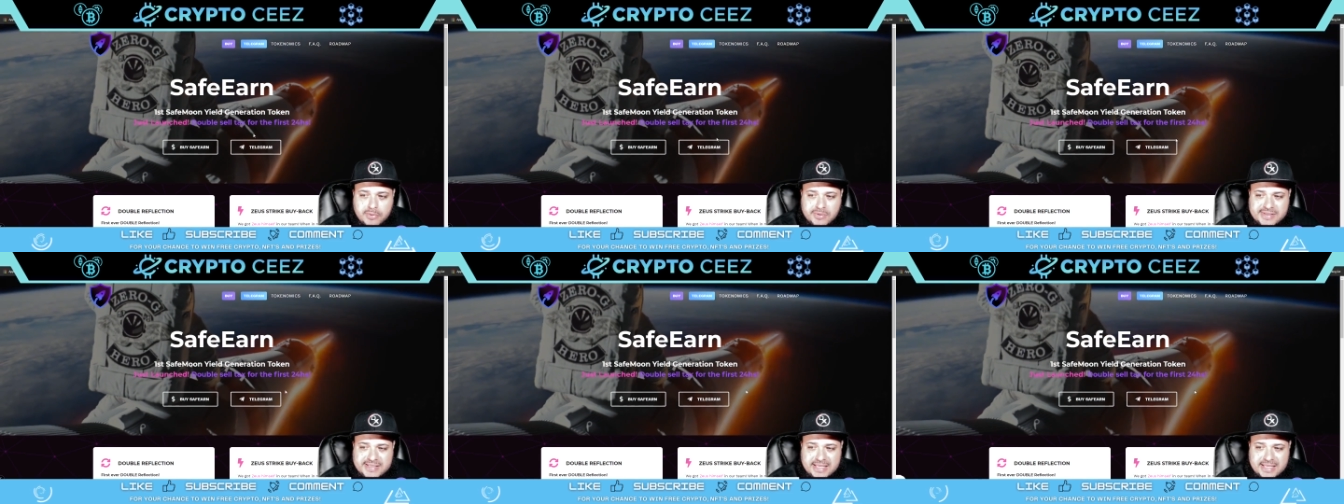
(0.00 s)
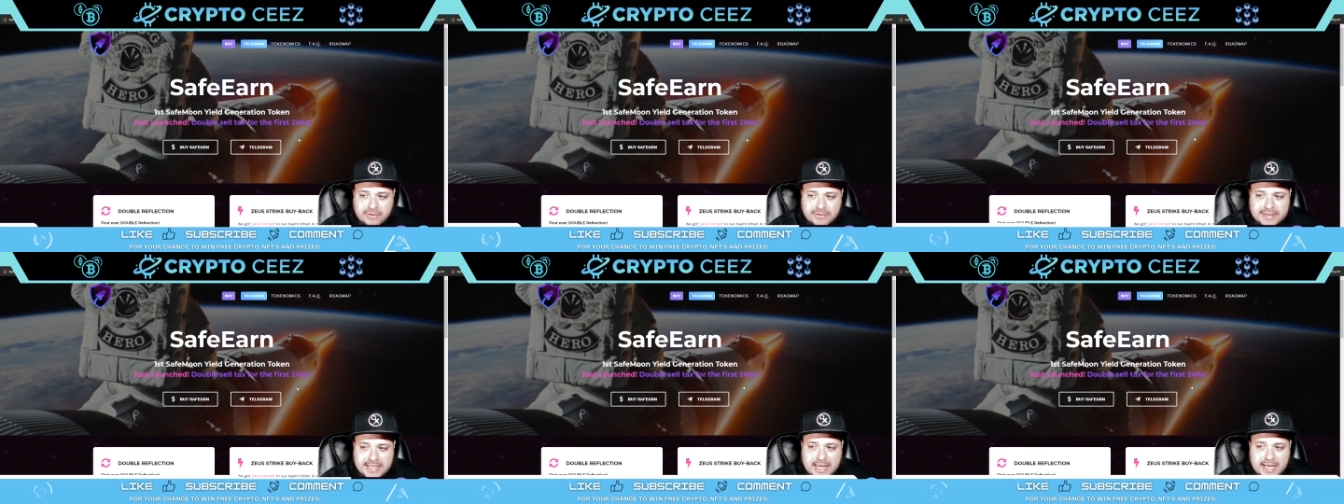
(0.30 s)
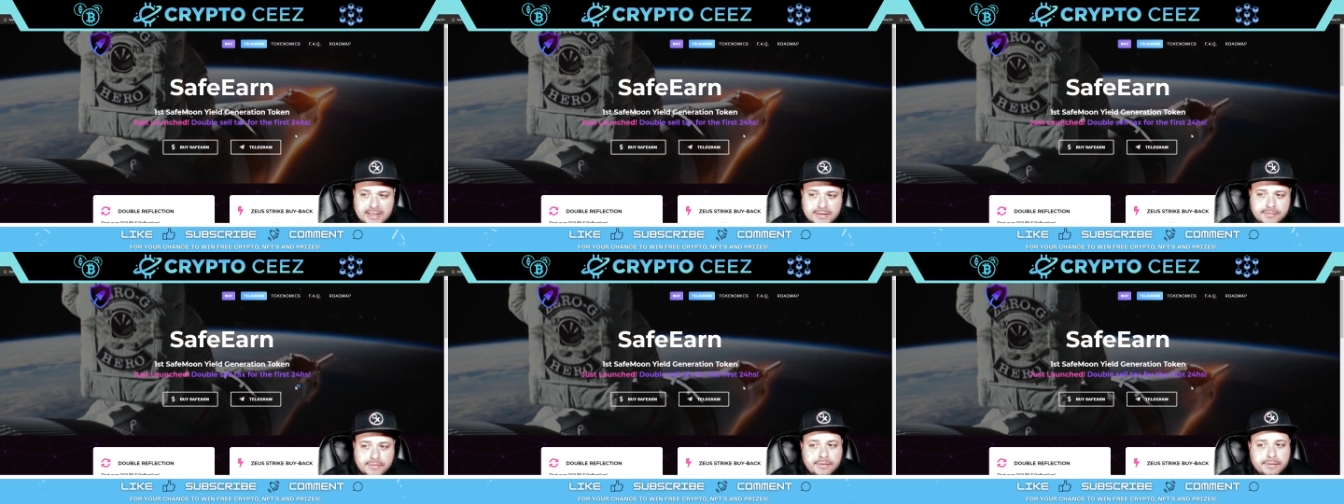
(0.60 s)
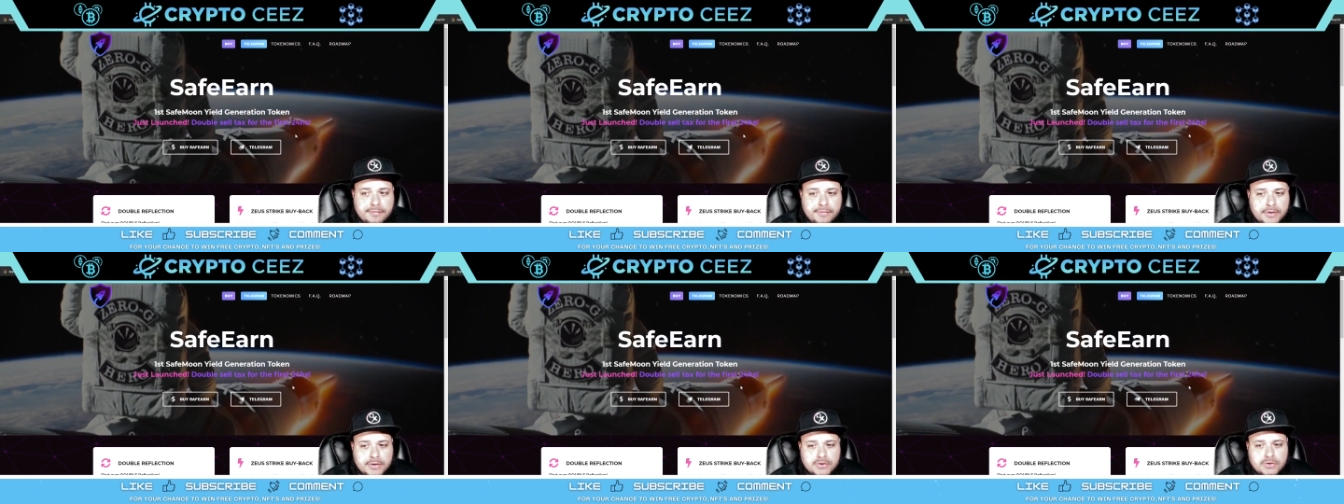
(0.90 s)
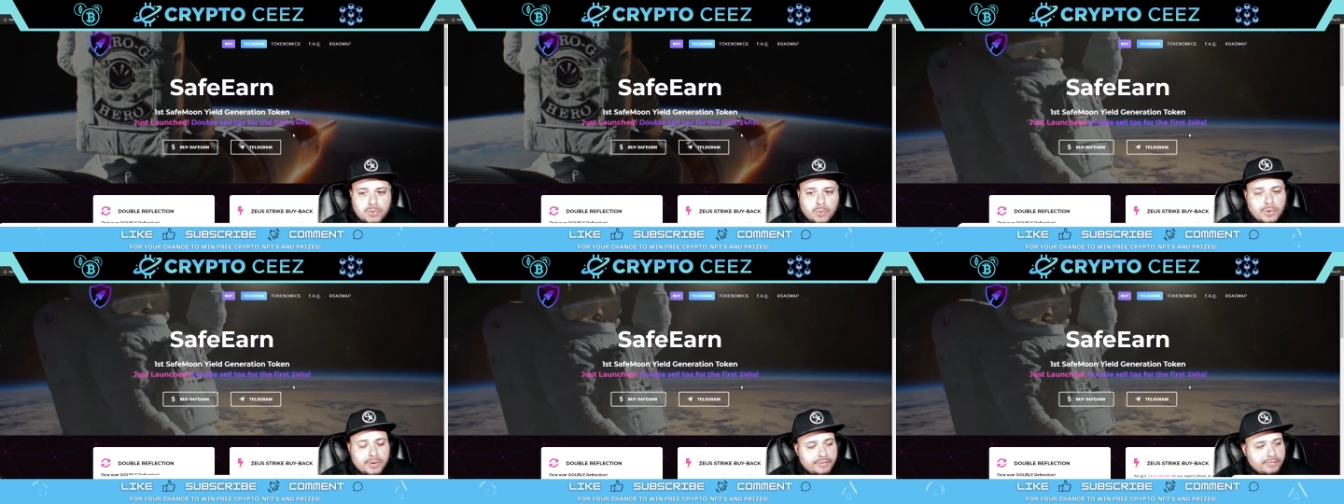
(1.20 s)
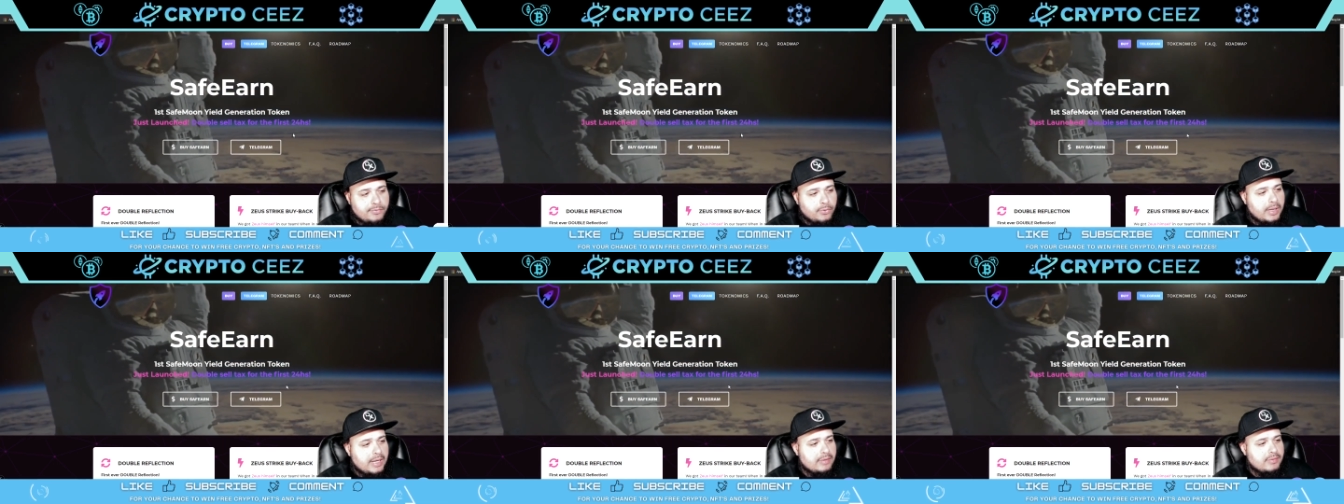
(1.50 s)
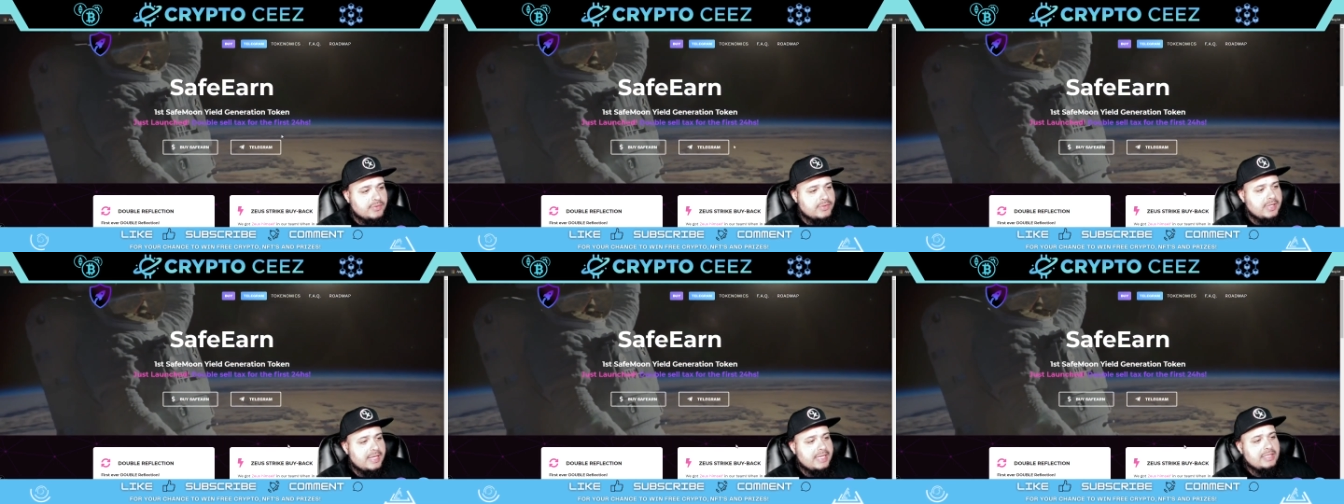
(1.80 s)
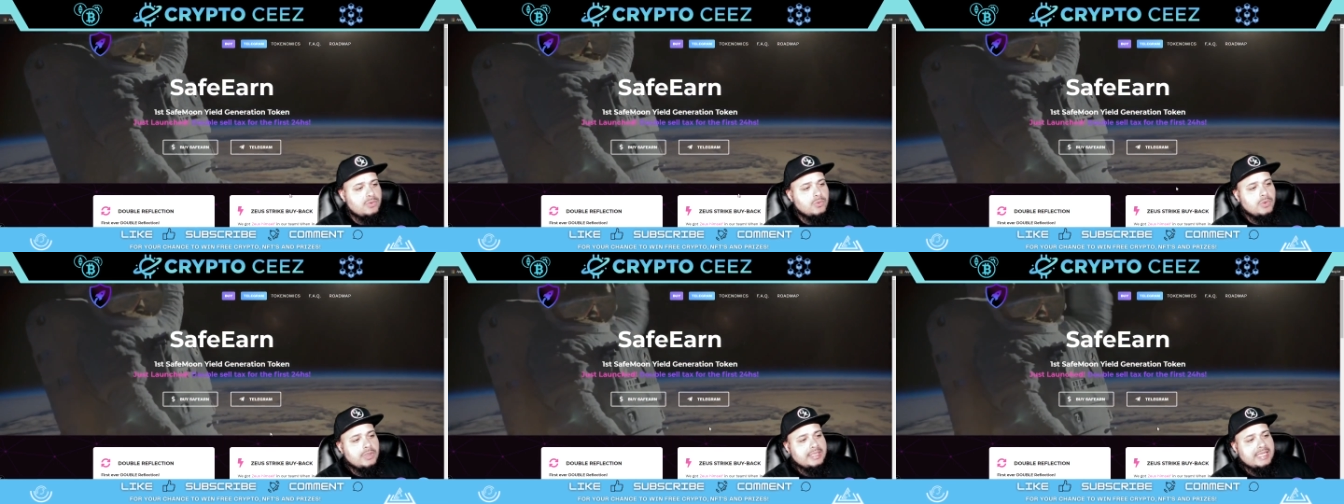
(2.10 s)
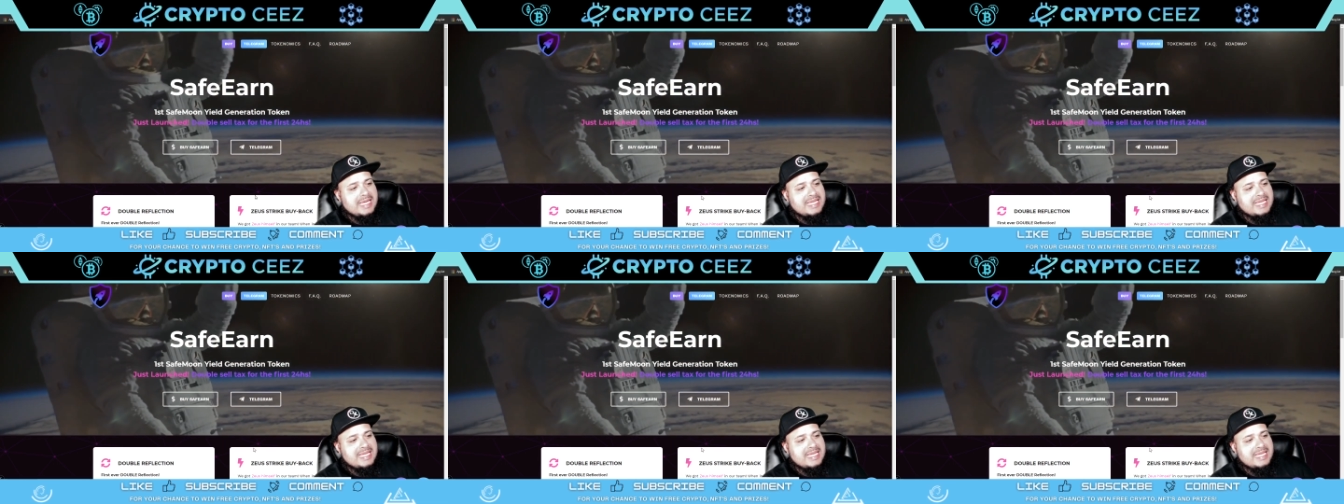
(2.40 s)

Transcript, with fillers: sell tax for the first 24 hours. So anyone that